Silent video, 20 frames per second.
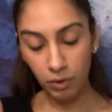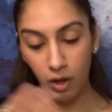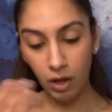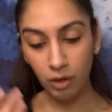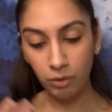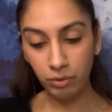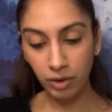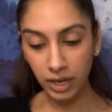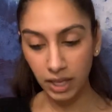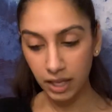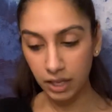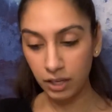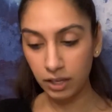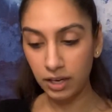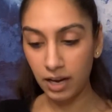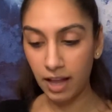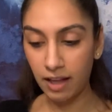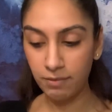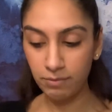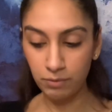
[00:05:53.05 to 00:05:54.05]
already
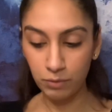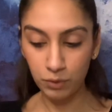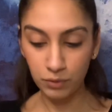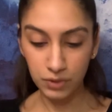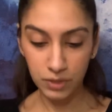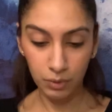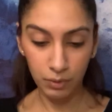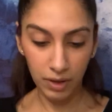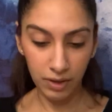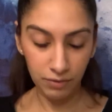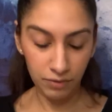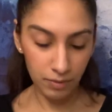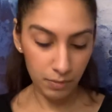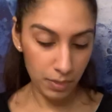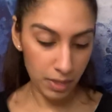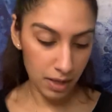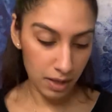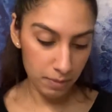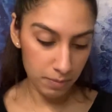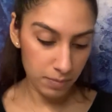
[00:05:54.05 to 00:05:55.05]
could have moved away
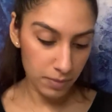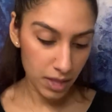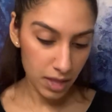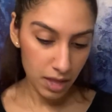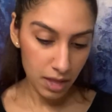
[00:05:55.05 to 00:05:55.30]
from them.